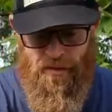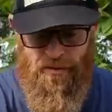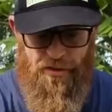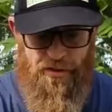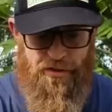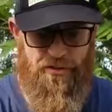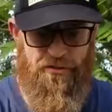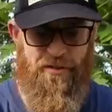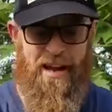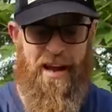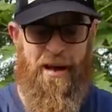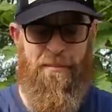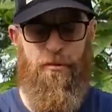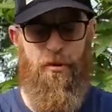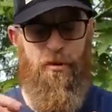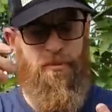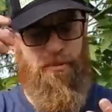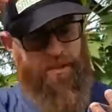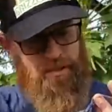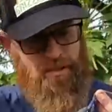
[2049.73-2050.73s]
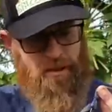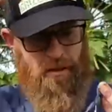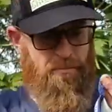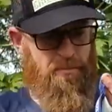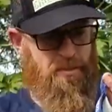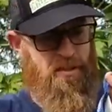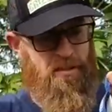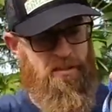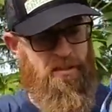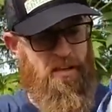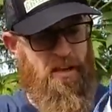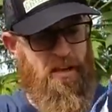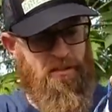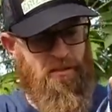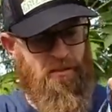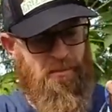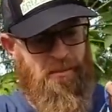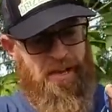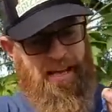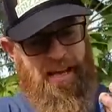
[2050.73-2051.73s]
The strap always comes undone
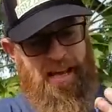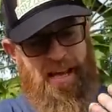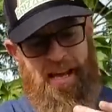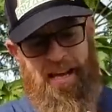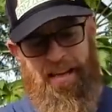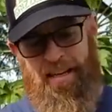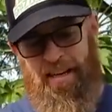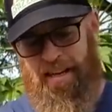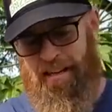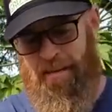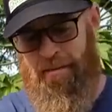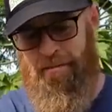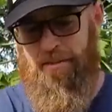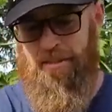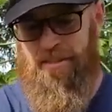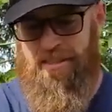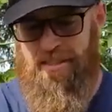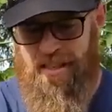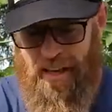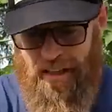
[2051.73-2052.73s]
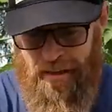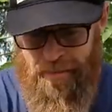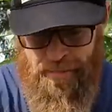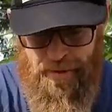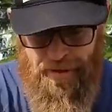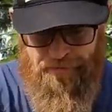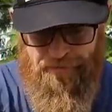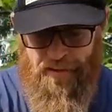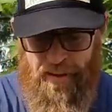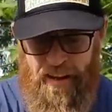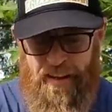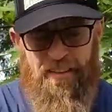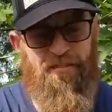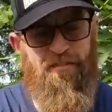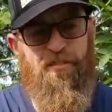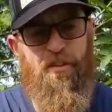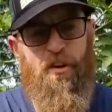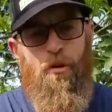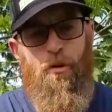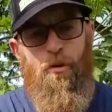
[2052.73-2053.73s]
on my head, and I'm just not a big fan
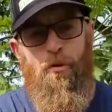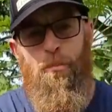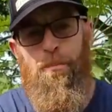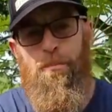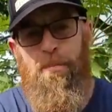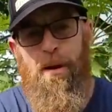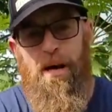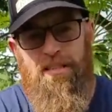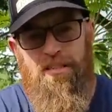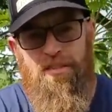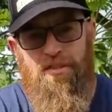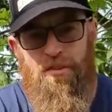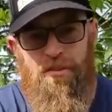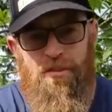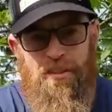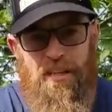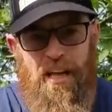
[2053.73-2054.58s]
of the whole Petzl.